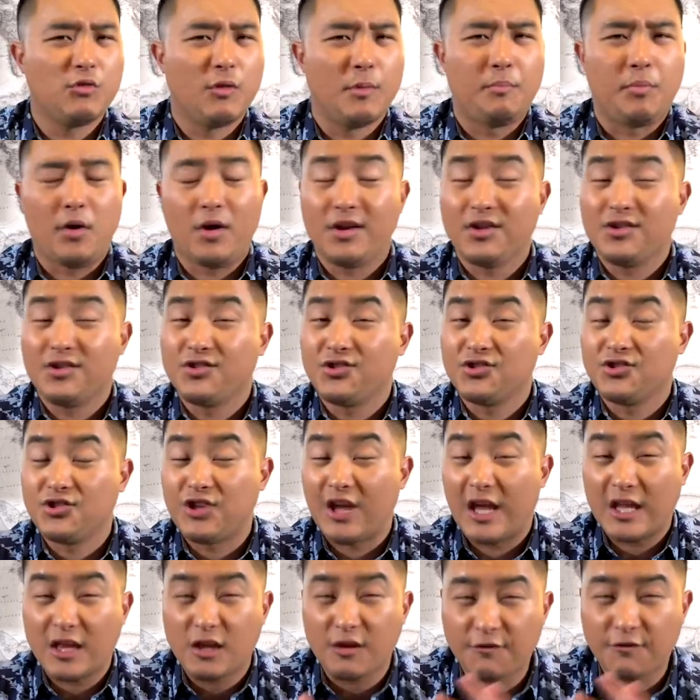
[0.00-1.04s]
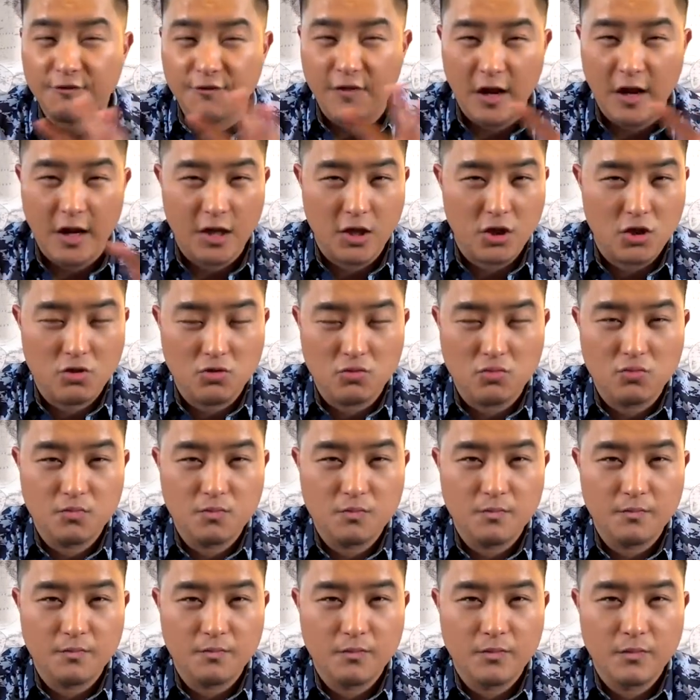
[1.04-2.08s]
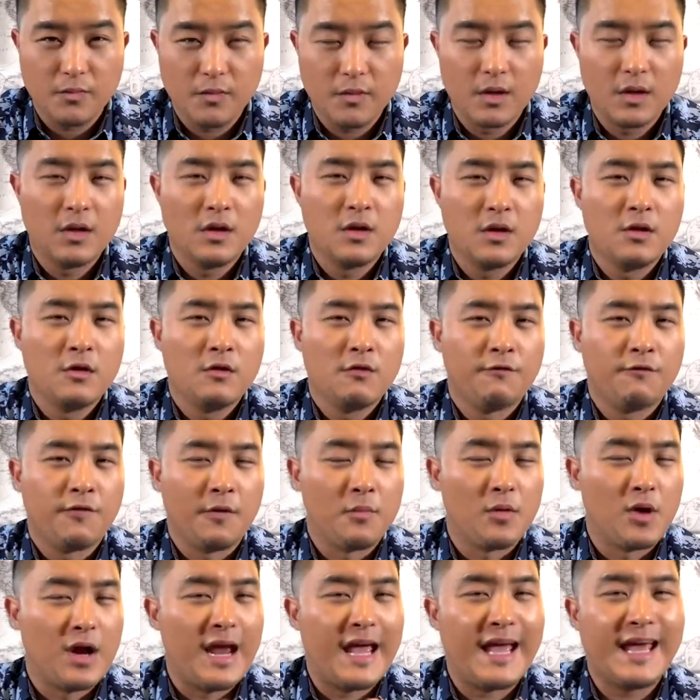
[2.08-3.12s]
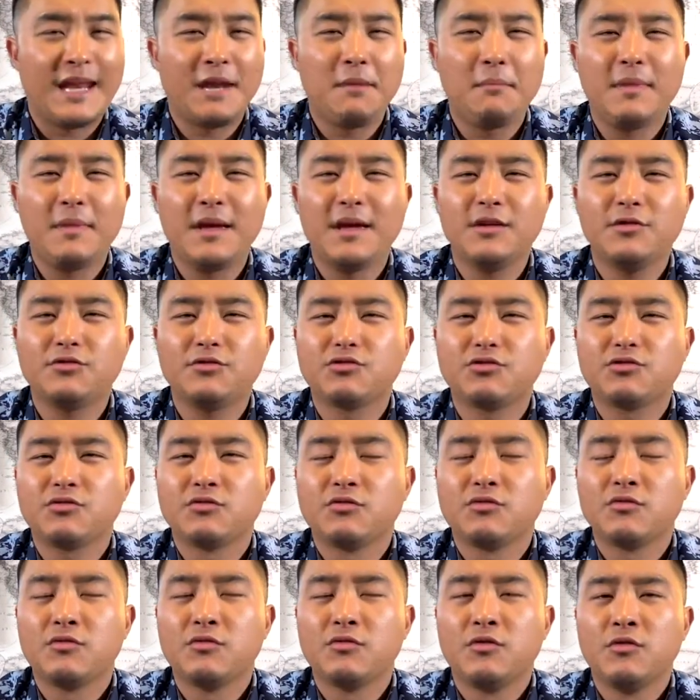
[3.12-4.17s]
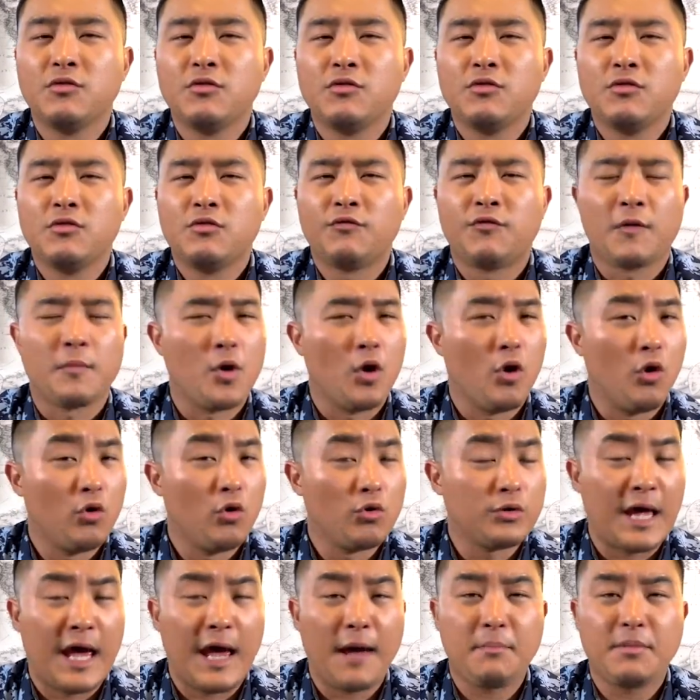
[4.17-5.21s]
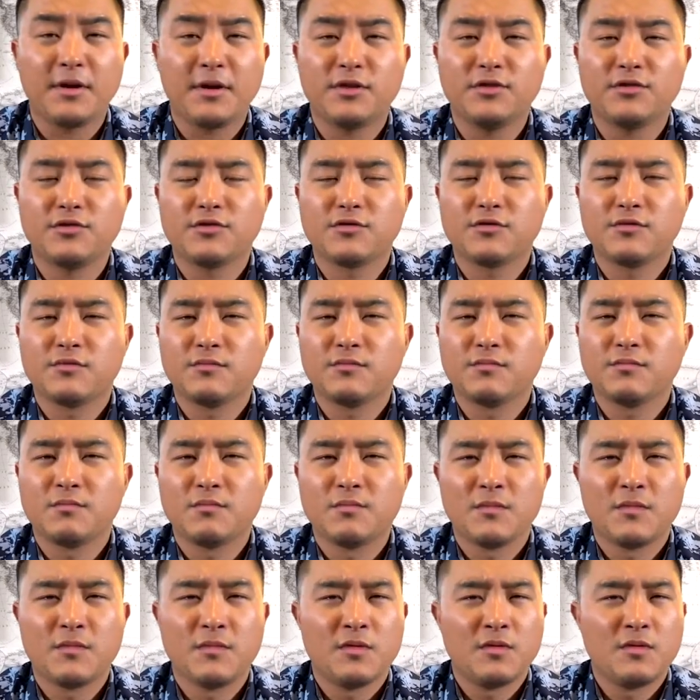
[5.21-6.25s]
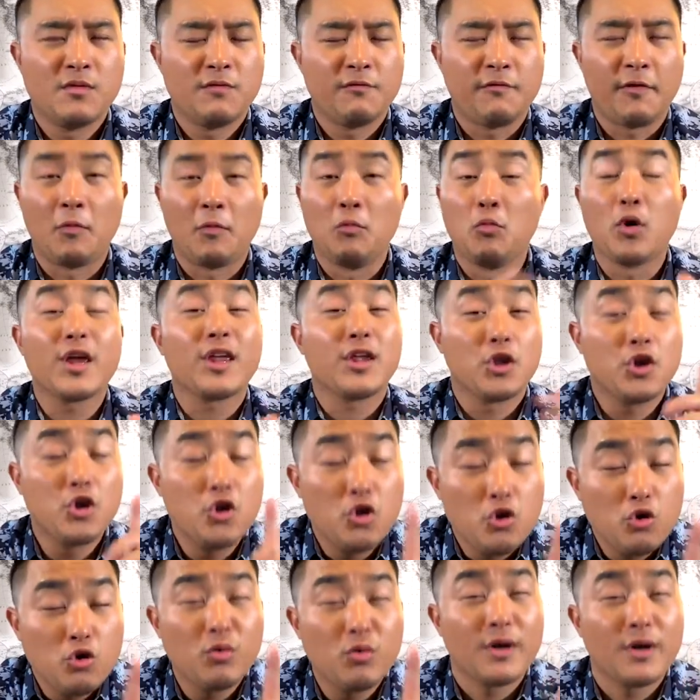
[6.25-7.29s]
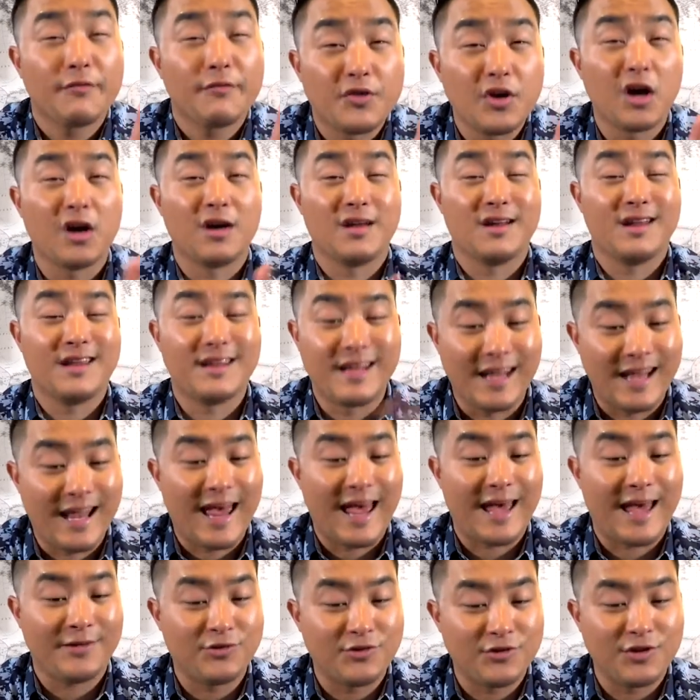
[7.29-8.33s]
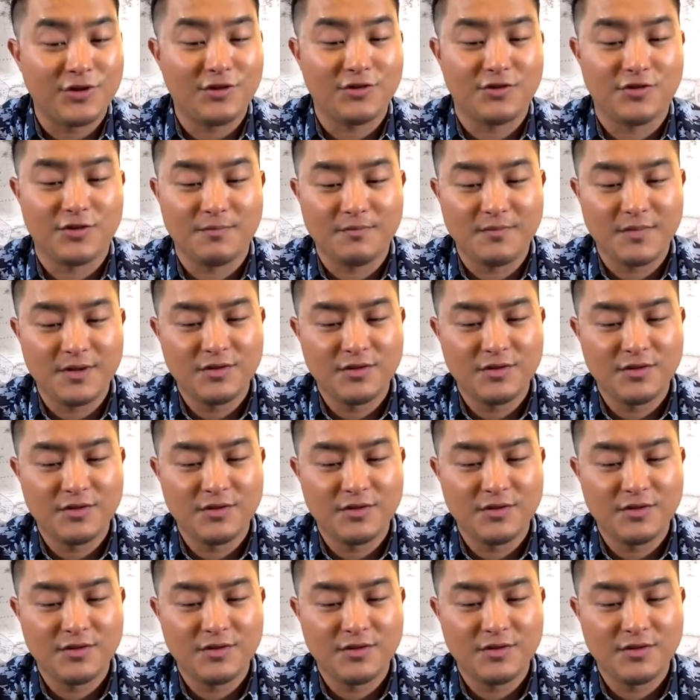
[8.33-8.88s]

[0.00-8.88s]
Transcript: you apart. He's sanctifying you from your enemies, from your old habits, from what you would have done in the last season.